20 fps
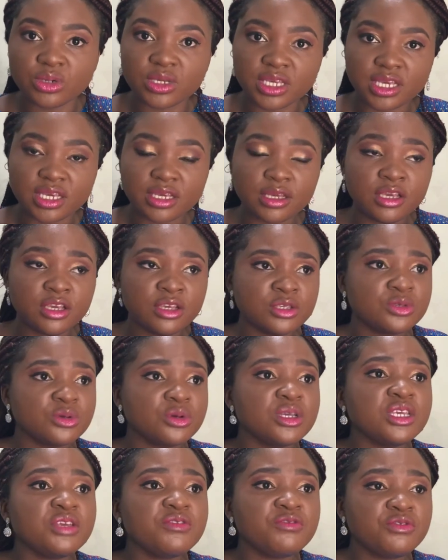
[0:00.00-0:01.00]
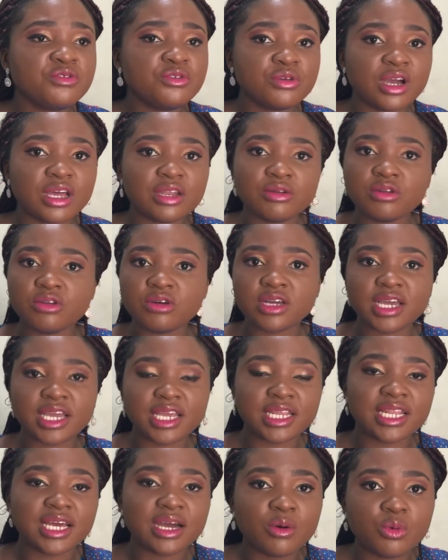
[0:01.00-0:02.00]
Okay, so if you are no longer
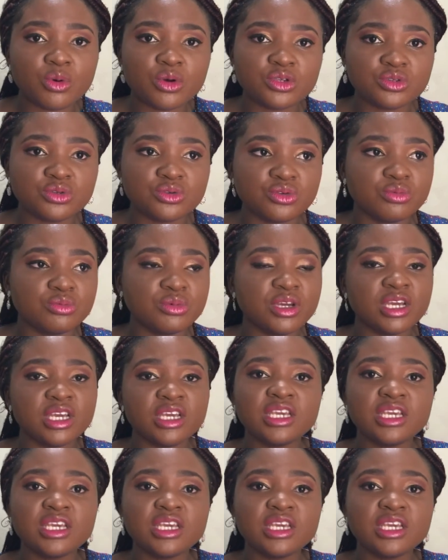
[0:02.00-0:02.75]
in that watch group,